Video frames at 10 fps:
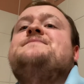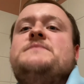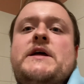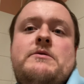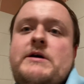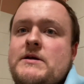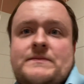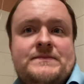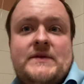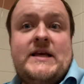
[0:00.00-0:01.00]
Anyway,
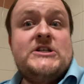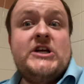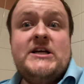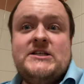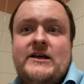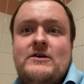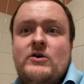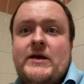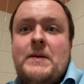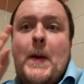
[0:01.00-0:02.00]
catch you guys there.
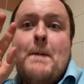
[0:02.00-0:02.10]
Okay, bye.